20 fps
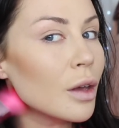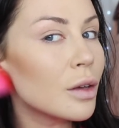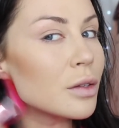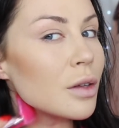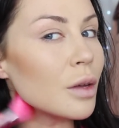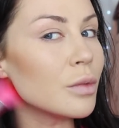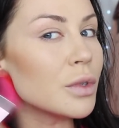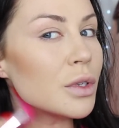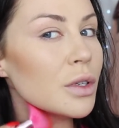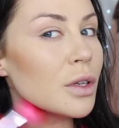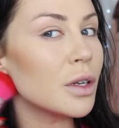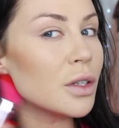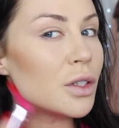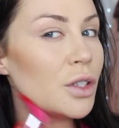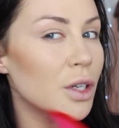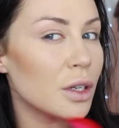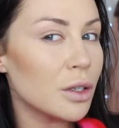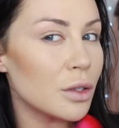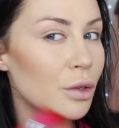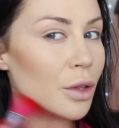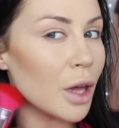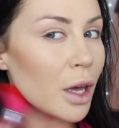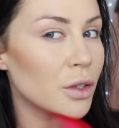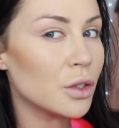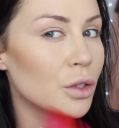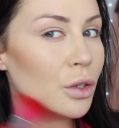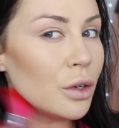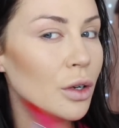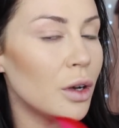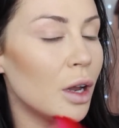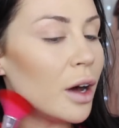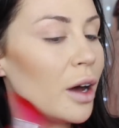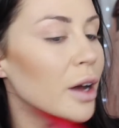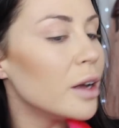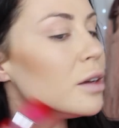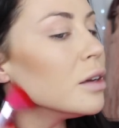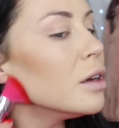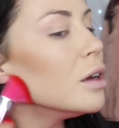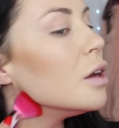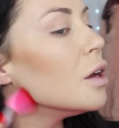So I'm just going to chisel that
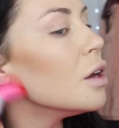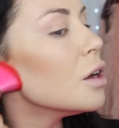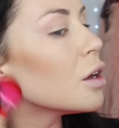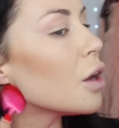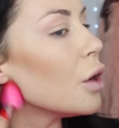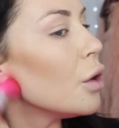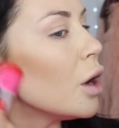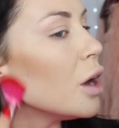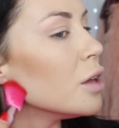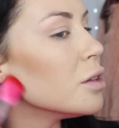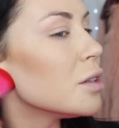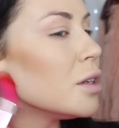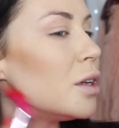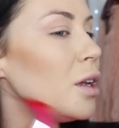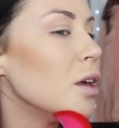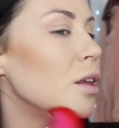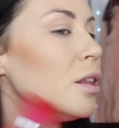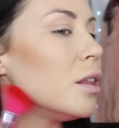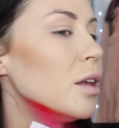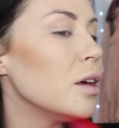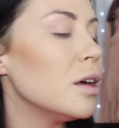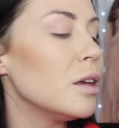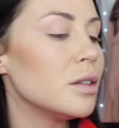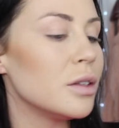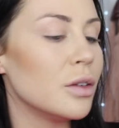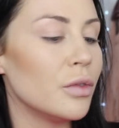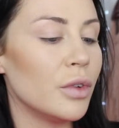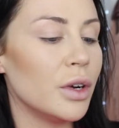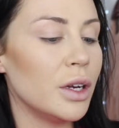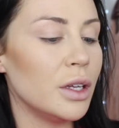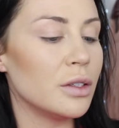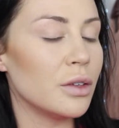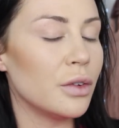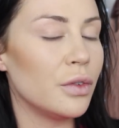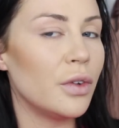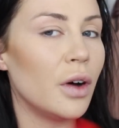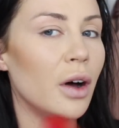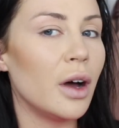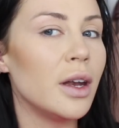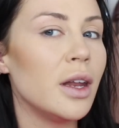jawline, go underneath it to really
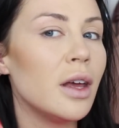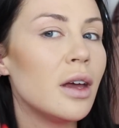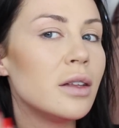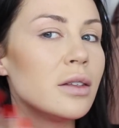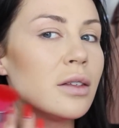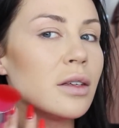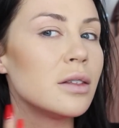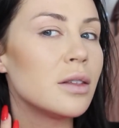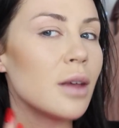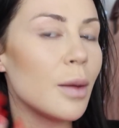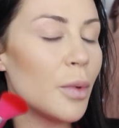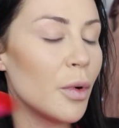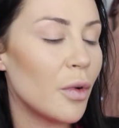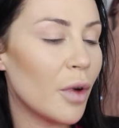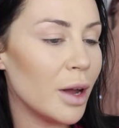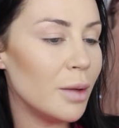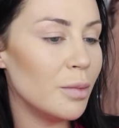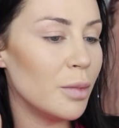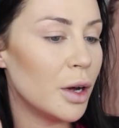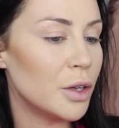define it and to separate